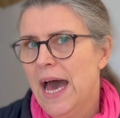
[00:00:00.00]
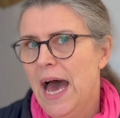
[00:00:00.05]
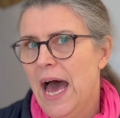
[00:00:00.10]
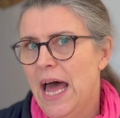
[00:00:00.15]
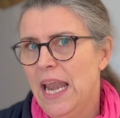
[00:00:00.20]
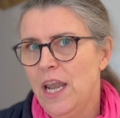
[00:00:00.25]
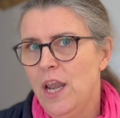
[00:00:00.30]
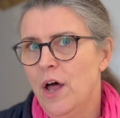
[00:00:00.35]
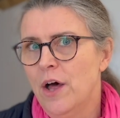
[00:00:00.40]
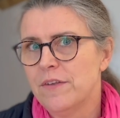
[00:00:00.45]

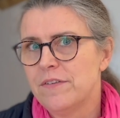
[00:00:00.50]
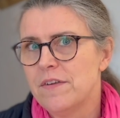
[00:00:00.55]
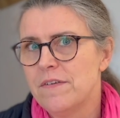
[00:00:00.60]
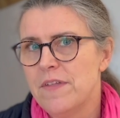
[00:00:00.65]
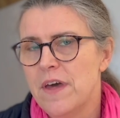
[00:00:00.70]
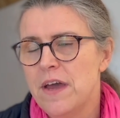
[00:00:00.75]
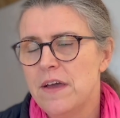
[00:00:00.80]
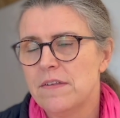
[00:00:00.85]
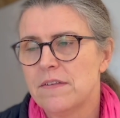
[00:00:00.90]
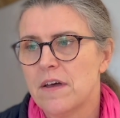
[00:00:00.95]
and lots of
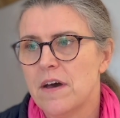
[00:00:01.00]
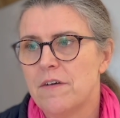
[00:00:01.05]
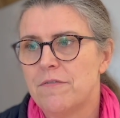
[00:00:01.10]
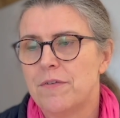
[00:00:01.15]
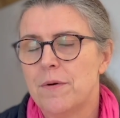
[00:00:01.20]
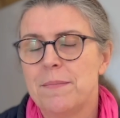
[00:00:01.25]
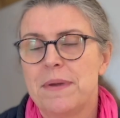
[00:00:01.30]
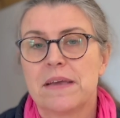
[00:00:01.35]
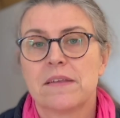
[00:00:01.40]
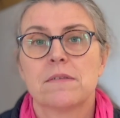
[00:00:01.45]
those are
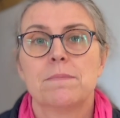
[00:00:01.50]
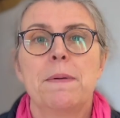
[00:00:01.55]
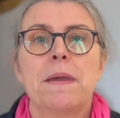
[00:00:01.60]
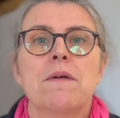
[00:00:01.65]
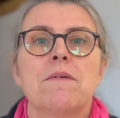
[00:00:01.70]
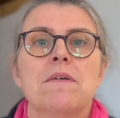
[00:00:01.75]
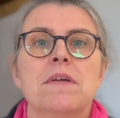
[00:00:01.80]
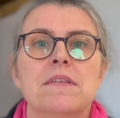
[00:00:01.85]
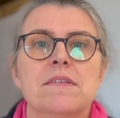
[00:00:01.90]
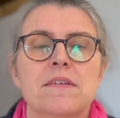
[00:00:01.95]
from
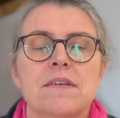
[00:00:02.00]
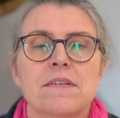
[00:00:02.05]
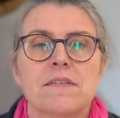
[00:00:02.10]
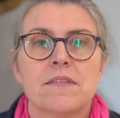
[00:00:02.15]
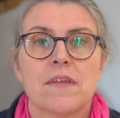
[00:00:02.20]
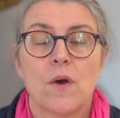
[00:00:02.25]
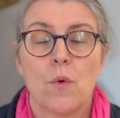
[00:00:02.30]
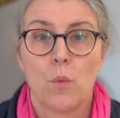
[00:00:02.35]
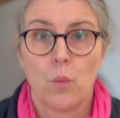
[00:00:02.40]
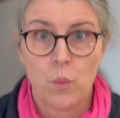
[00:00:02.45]
experiences
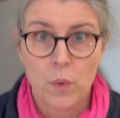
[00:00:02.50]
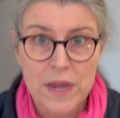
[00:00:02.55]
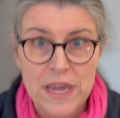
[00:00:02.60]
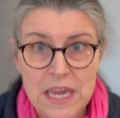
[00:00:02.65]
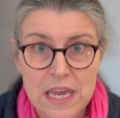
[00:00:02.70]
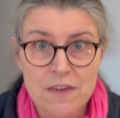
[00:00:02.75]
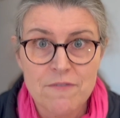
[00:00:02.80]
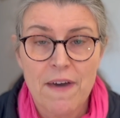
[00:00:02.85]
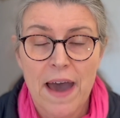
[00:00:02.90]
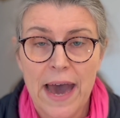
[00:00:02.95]
that
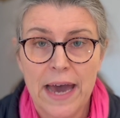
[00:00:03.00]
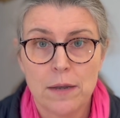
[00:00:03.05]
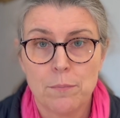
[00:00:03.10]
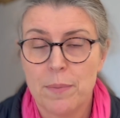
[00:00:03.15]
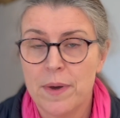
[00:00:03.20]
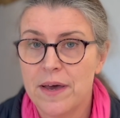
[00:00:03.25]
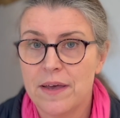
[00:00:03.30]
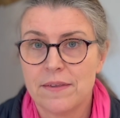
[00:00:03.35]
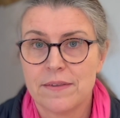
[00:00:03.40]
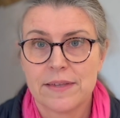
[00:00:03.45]
we've had
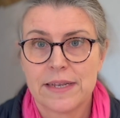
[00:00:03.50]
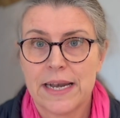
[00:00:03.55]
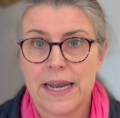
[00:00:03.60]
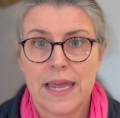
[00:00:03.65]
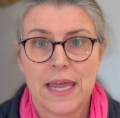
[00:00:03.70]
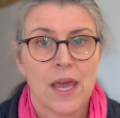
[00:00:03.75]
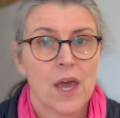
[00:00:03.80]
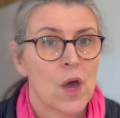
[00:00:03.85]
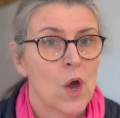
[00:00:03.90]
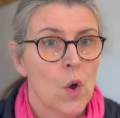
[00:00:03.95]

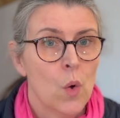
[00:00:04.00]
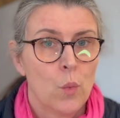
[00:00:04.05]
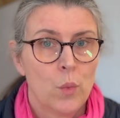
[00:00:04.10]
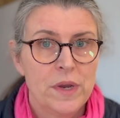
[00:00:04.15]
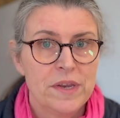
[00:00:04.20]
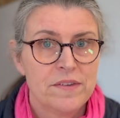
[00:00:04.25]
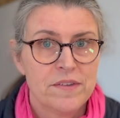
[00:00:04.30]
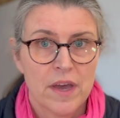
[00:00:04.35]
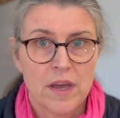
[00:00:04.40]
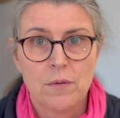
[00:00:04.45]
personally.
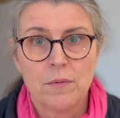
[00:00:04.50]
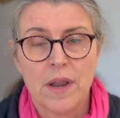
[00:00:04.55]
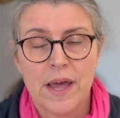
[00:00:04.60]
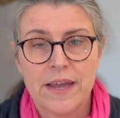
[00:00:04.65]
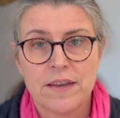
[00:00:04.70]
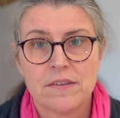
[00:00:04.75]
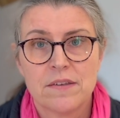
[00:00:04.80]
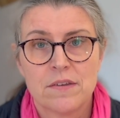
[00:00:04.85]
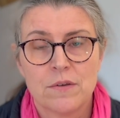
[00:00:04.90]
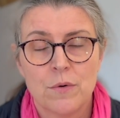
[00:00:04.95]
We don't
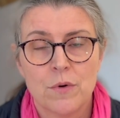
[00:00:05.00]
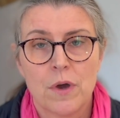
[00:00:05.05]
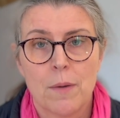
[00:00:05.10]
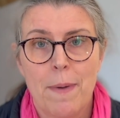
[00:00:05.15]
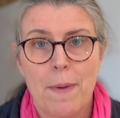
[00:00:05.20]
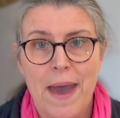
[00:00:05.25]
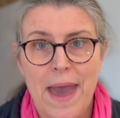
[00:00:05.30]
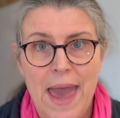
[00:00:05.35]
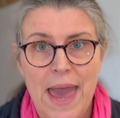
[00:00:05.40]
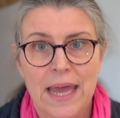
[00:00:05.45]
like to talk
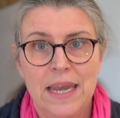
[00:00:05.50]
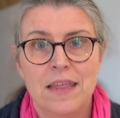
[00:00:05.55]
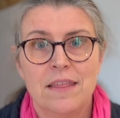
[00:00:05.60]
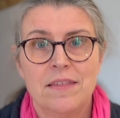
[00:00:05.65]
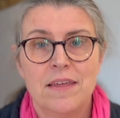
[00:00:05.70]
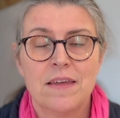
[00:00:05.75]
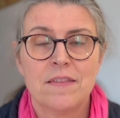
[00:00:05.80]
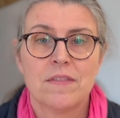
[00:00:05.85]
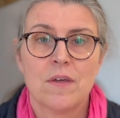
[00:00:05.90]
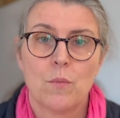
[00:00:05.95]
about
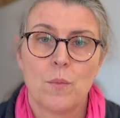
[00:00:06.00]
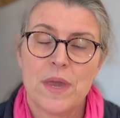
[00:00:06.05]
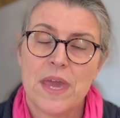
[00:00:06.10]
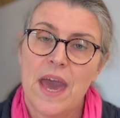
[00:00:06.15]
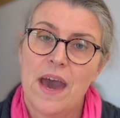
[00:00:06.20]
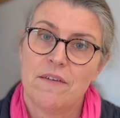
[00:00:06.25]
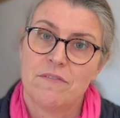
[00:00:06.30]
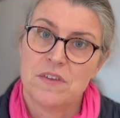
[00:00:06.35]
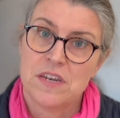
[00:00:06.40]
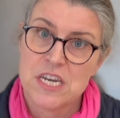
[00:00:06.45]
anything that we
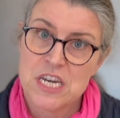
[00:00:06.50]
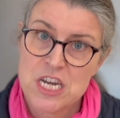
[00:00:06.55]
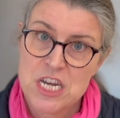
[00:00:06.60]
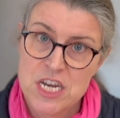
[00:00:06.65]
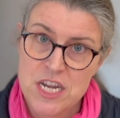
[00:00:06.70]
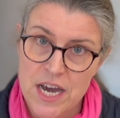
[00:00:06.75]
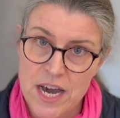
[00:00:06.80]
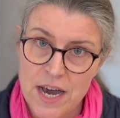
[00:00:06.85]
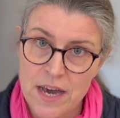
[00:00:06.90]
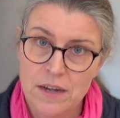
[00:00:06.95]
haven't
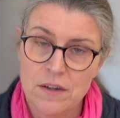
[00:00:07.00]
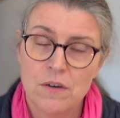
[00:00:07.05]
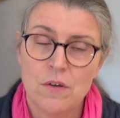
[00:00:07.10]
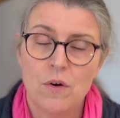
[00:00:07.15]
done